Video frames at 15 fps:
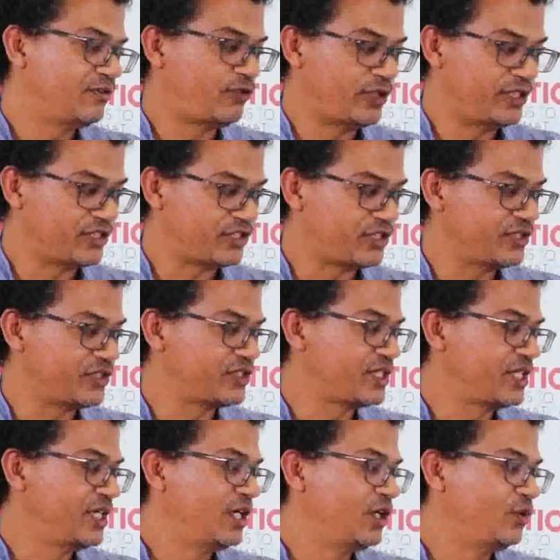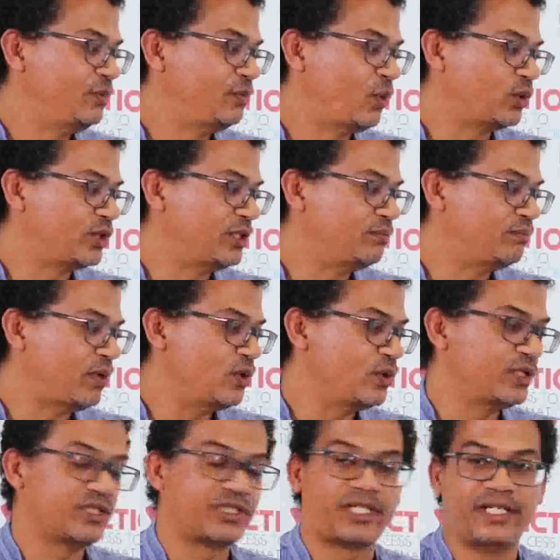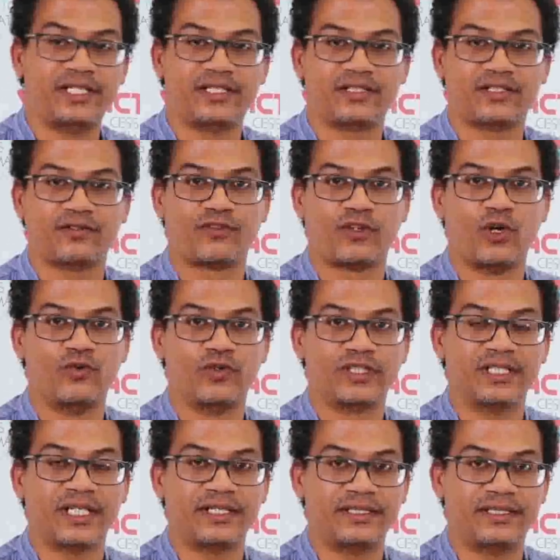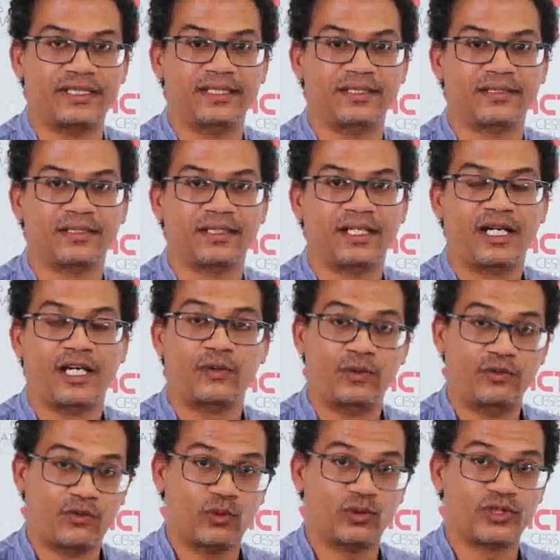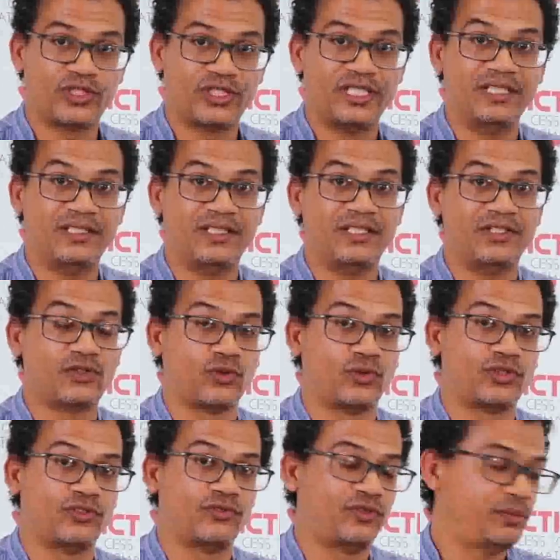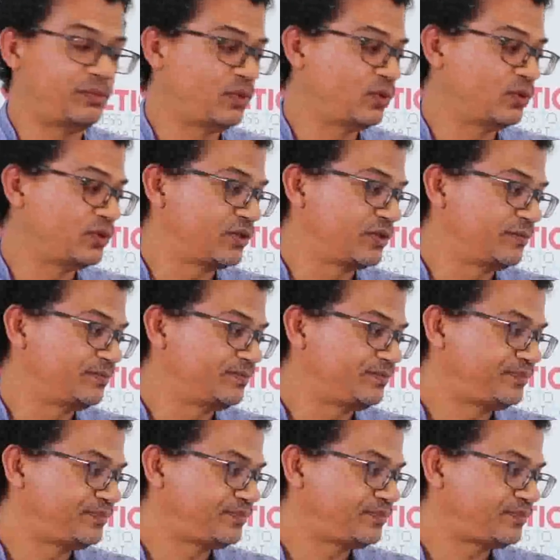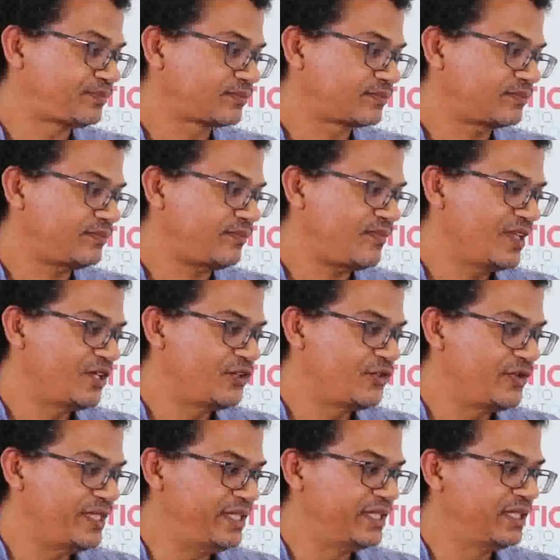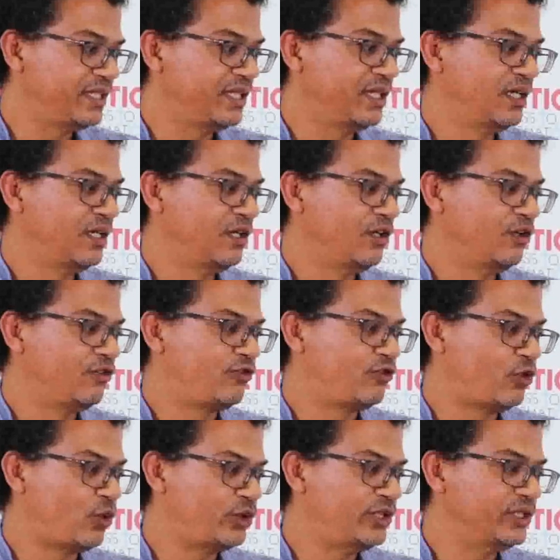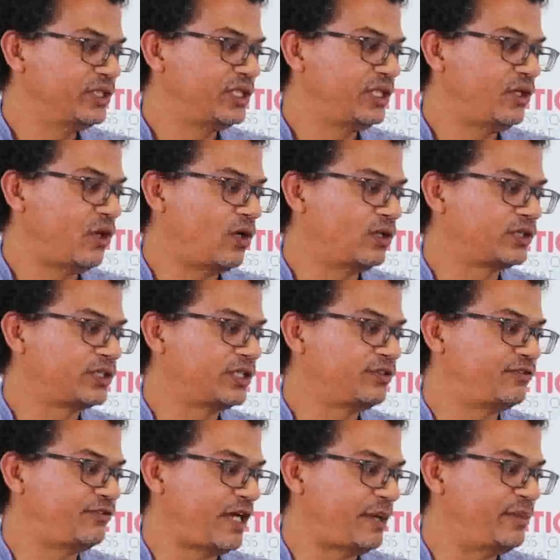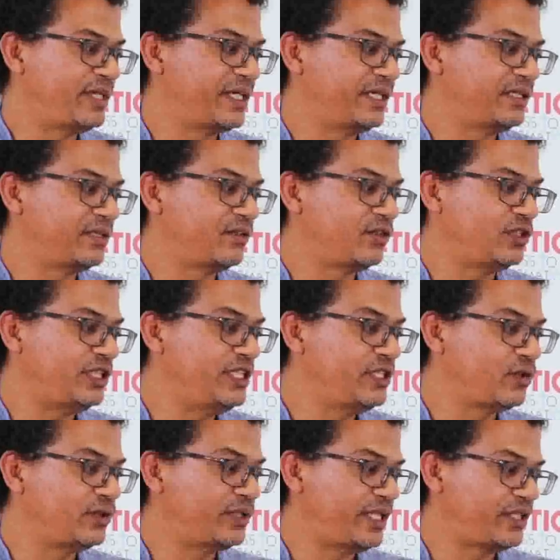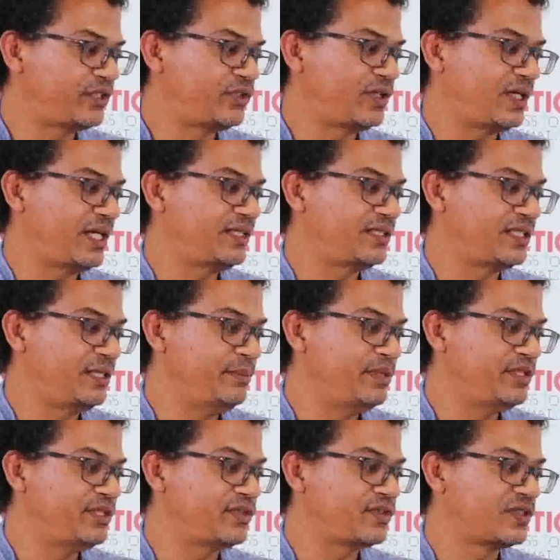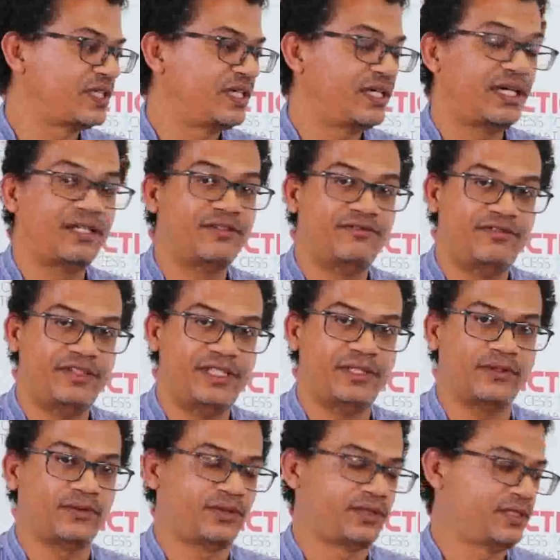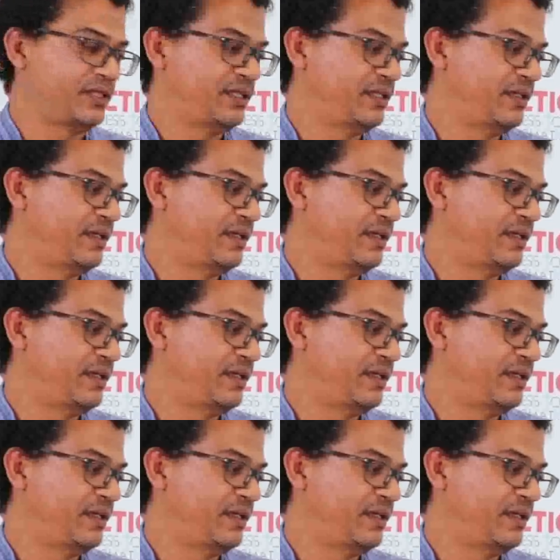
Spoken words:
For instance, reporting bogus cases of COVID-19, and we've all seen these sorts of reports. 3. Fraudulently altered, fabricated or decontextualized images and videos.